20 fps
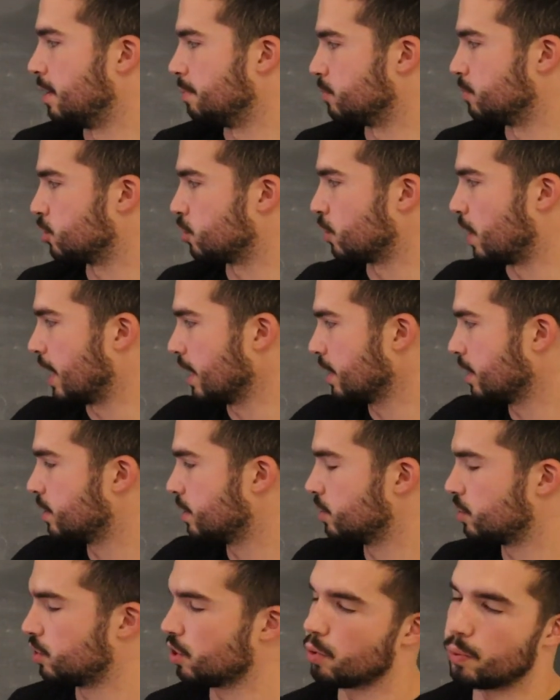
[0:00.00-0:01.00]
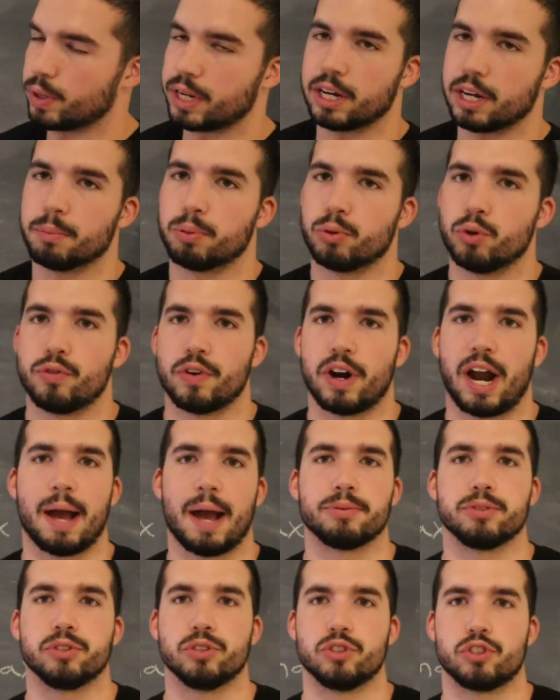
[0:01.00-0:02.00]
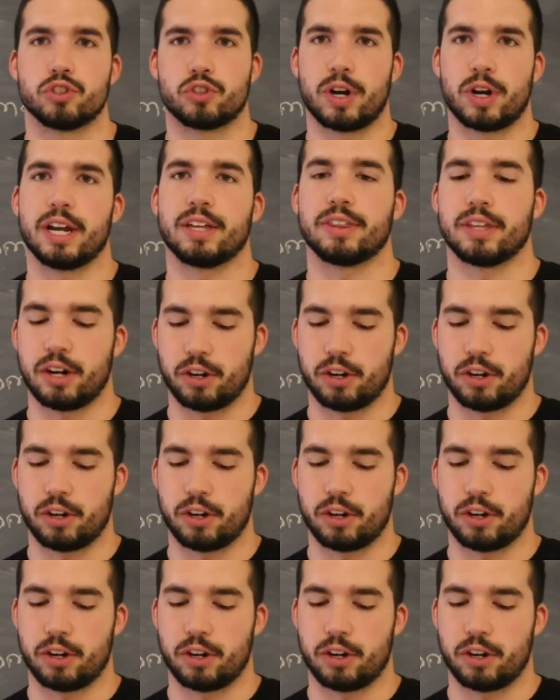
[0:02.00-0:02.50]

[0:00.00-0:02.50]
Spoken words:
strength. So we can improve our absolute strength